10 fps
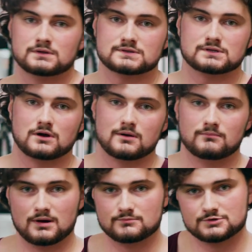
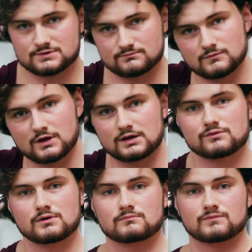So I'm just
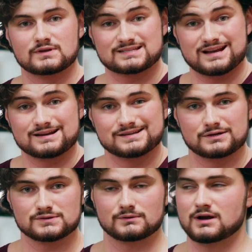getting the side
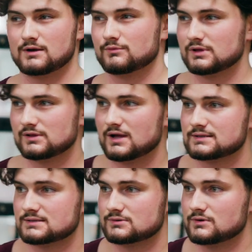deltoid, and I really
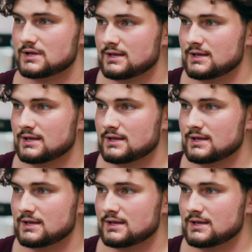like to